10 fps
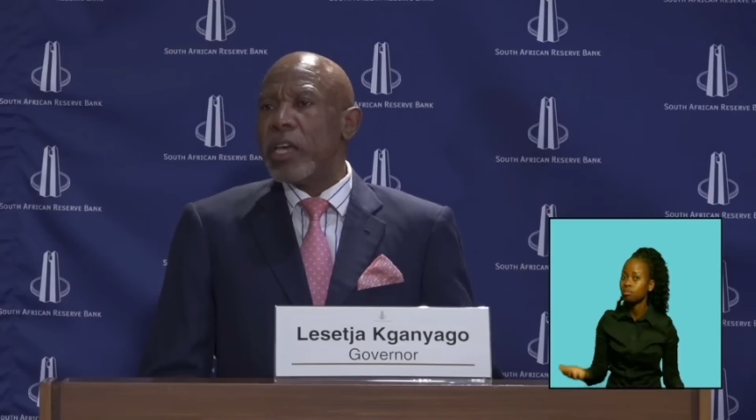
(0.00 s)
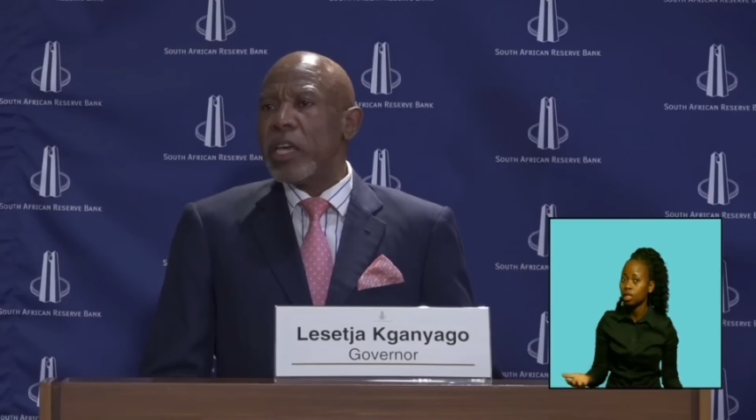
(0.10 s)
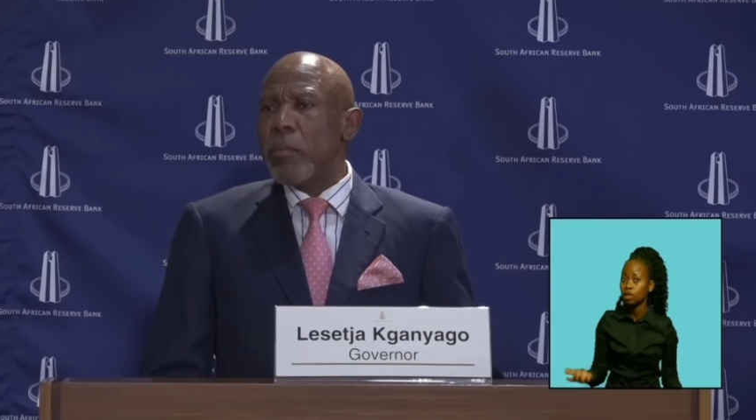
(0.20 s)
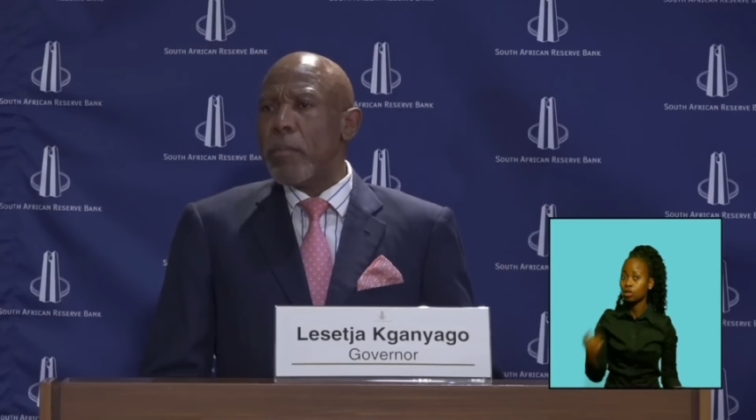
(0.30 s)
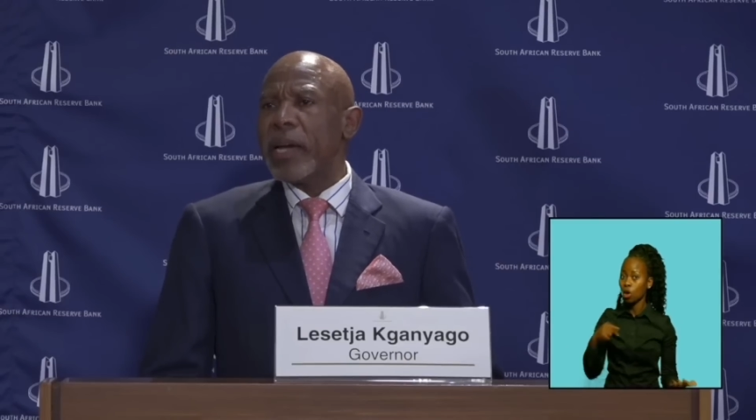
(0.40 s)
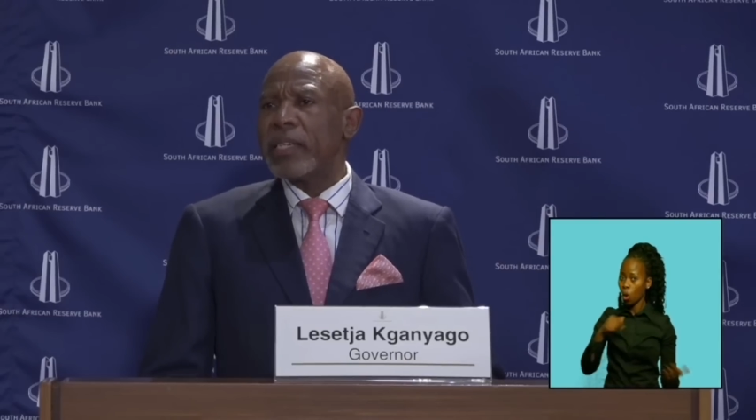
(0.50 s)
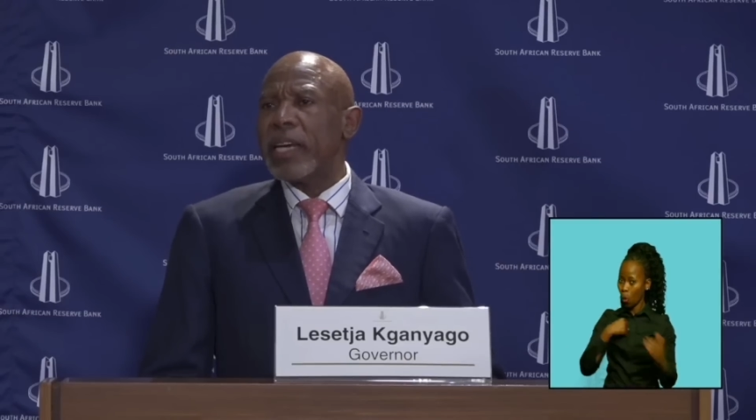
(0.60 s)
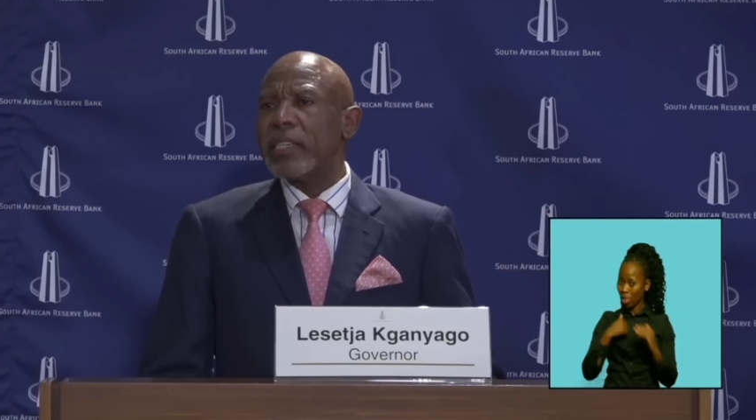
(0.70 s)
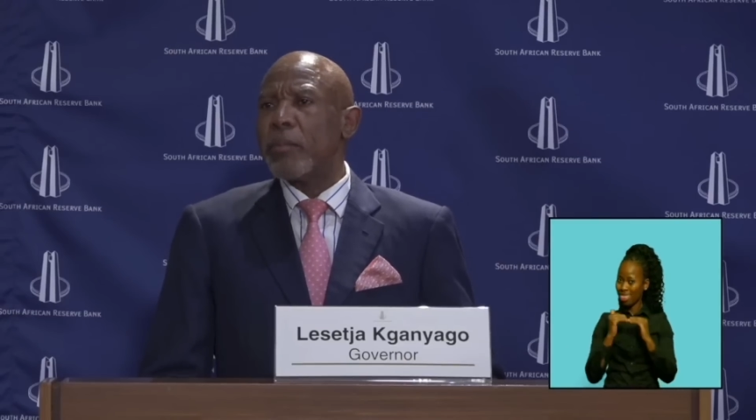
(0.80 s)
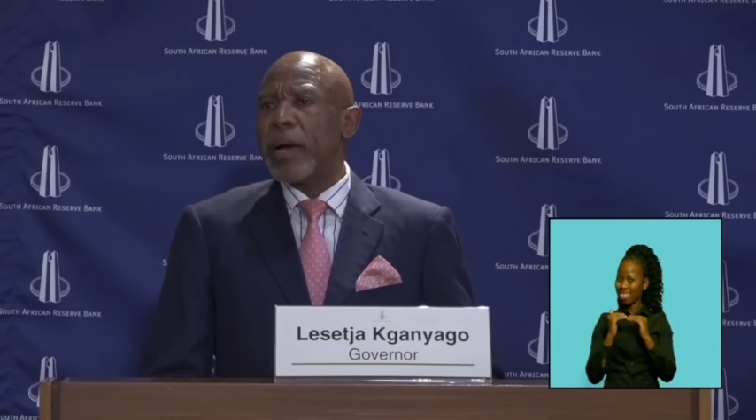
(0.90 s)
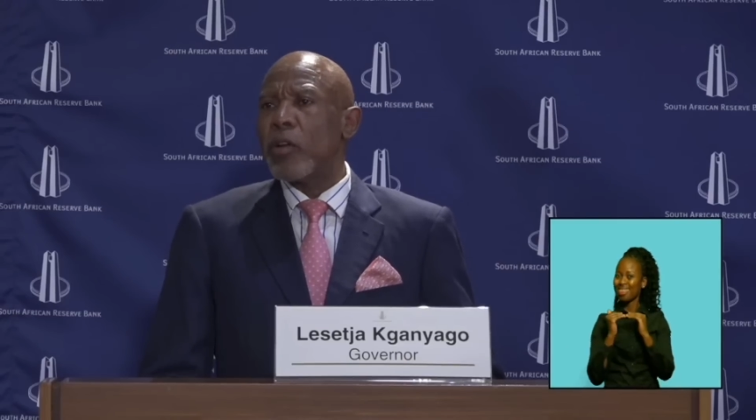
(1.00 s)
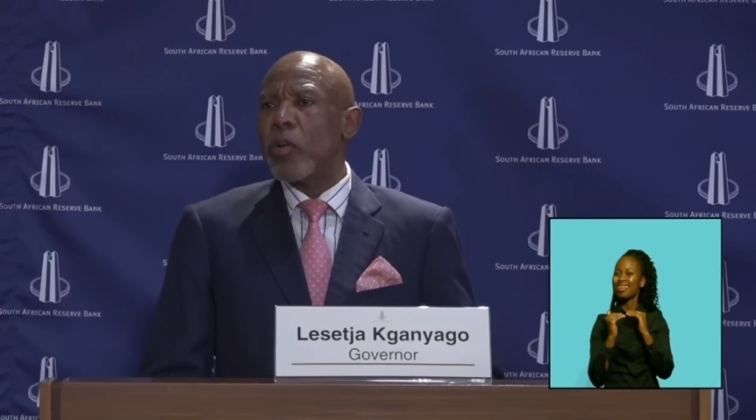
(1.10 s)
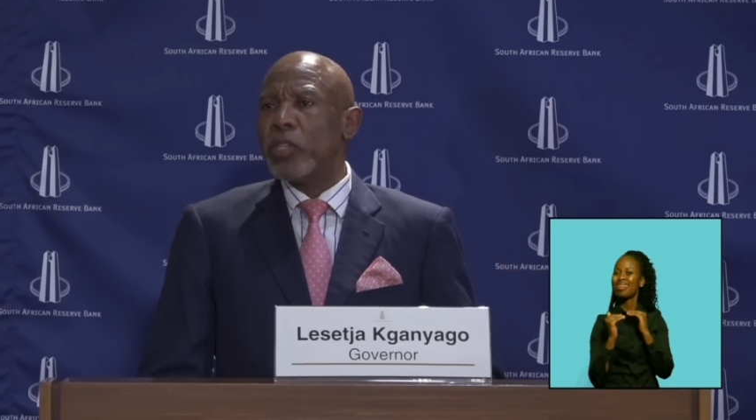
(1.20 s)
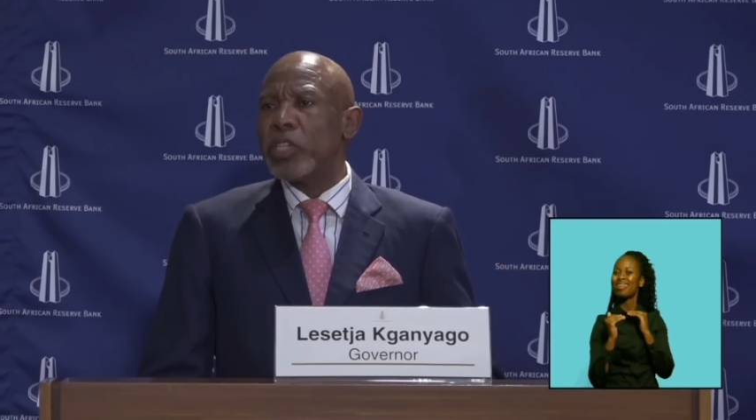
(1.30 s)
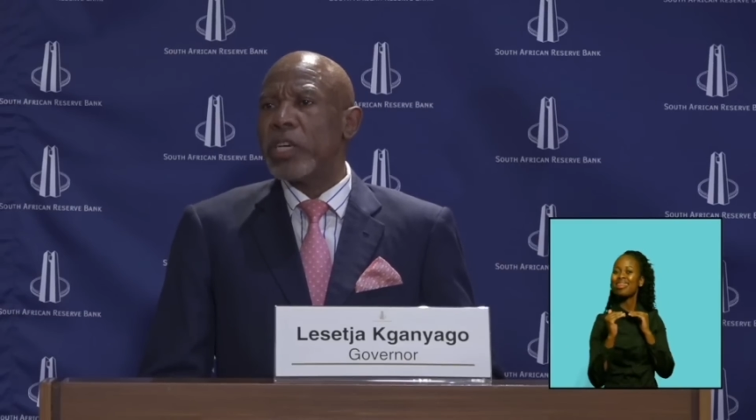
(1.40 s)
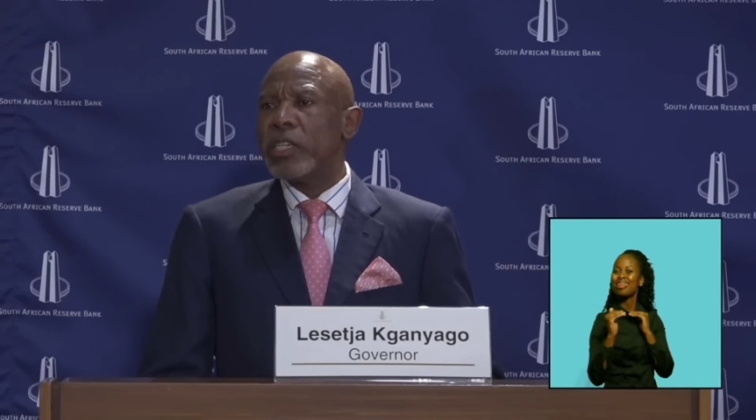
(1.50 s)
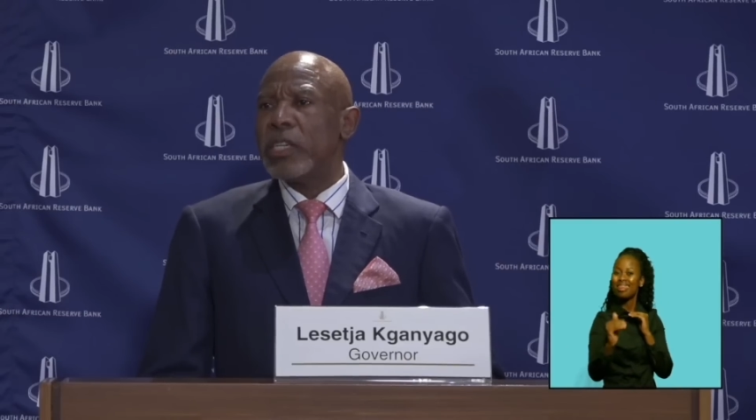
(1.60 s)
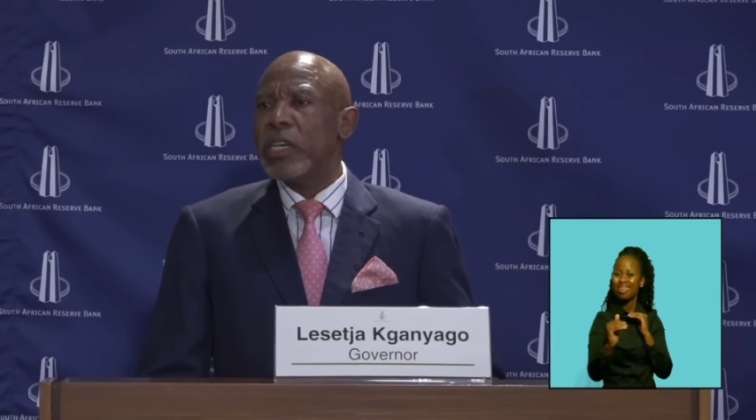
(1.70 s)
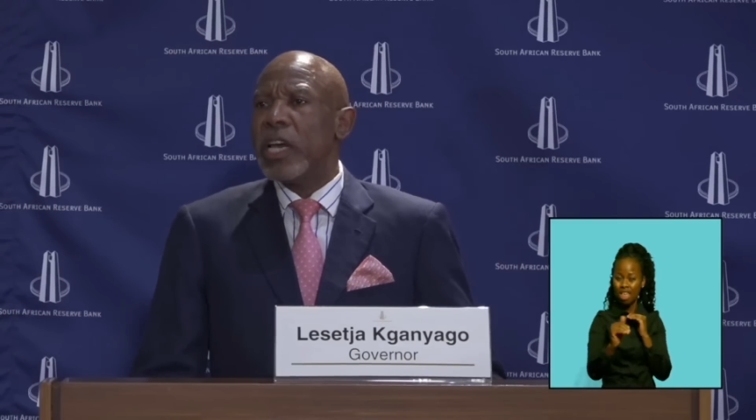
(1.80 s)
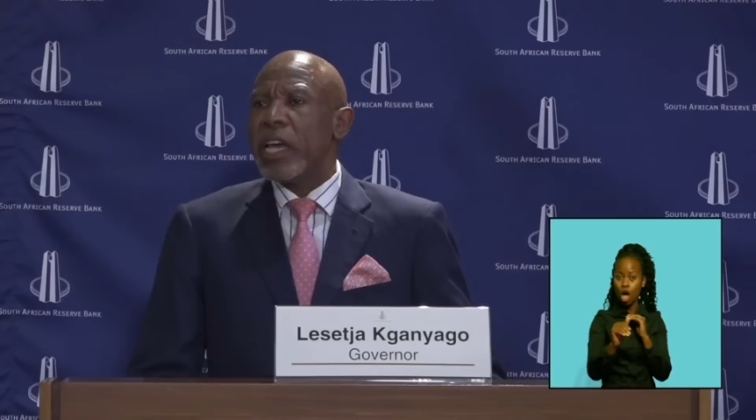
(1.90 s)
impacted by load
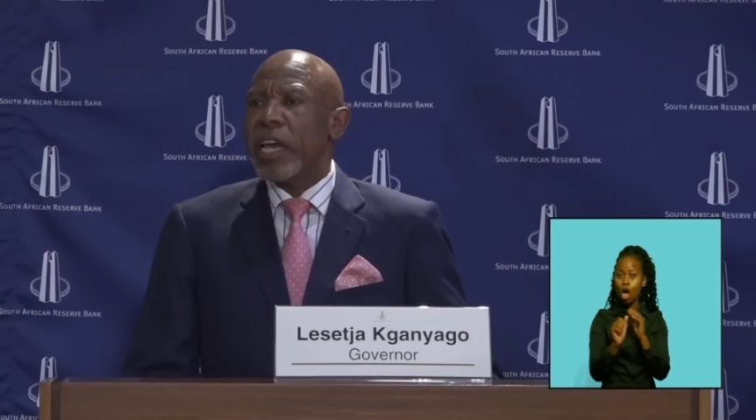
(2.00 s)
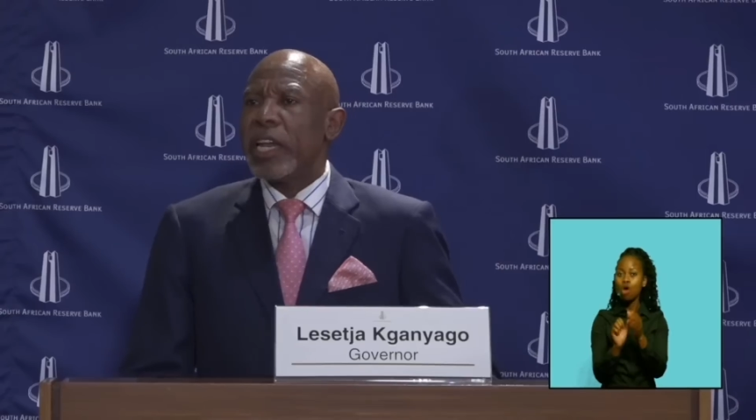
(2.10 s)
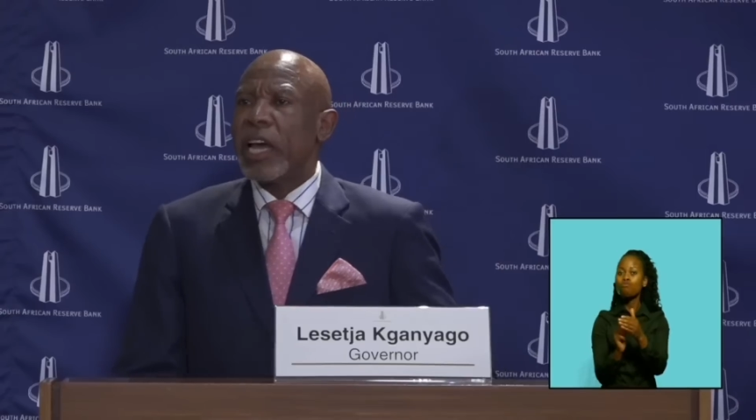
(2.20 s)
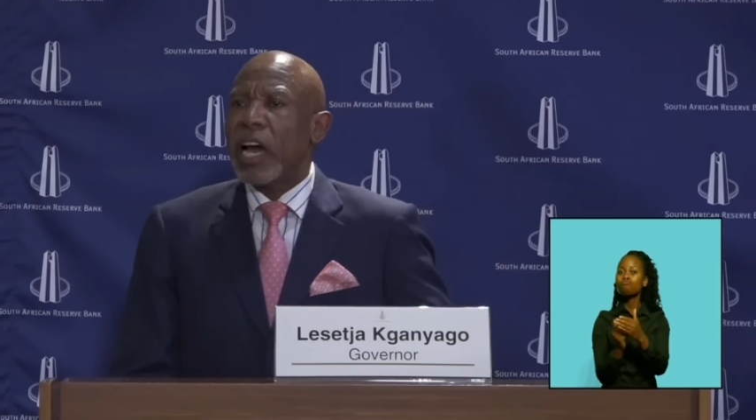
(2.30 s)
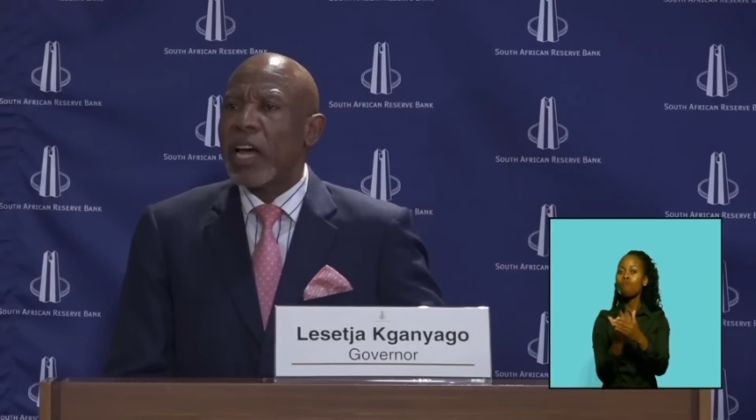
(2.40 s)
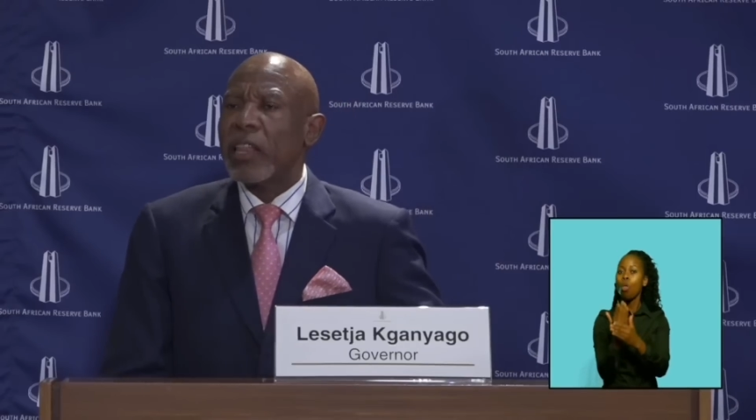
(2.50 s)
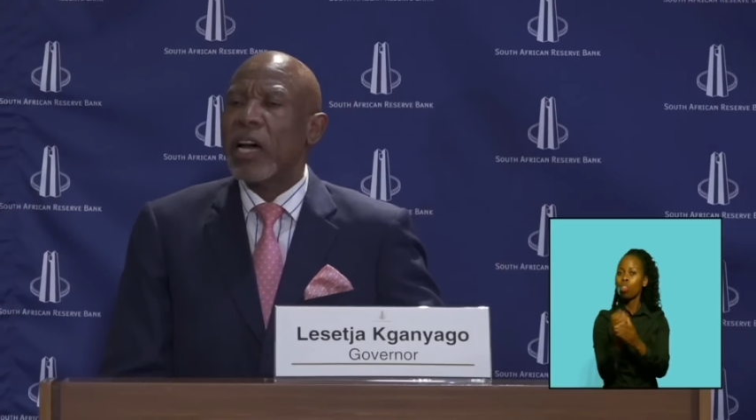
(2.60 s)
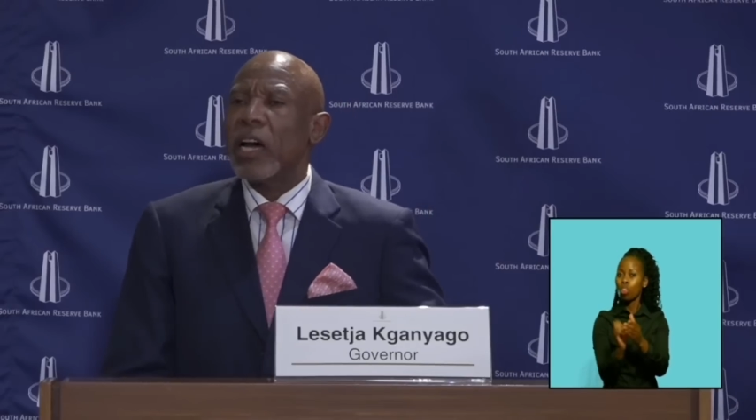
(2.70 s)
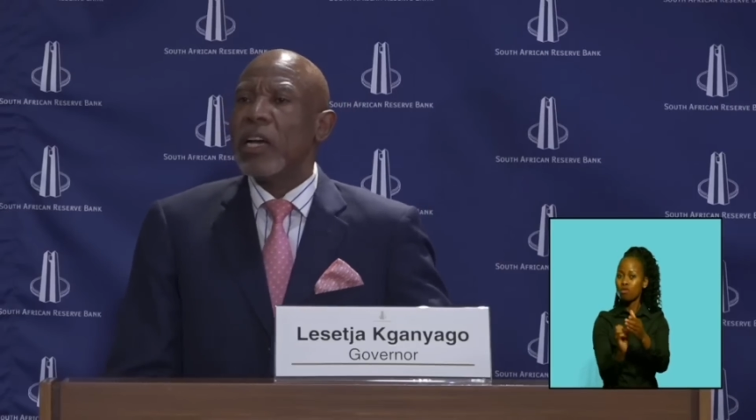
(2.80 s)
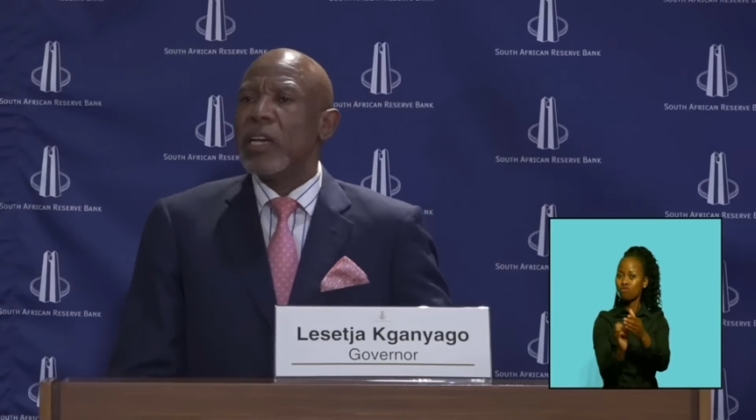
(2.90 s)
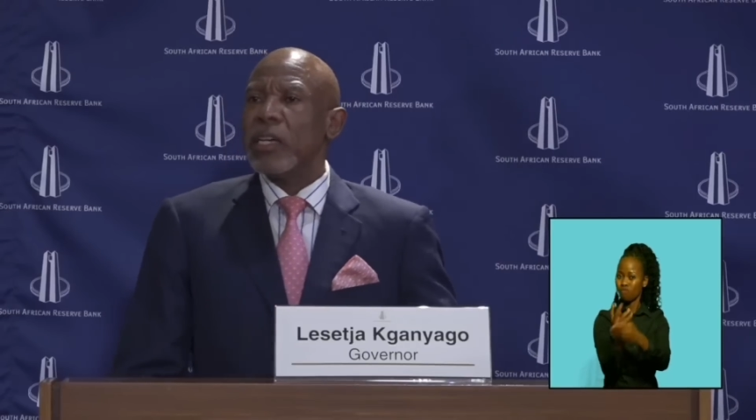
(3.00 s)
shedding and other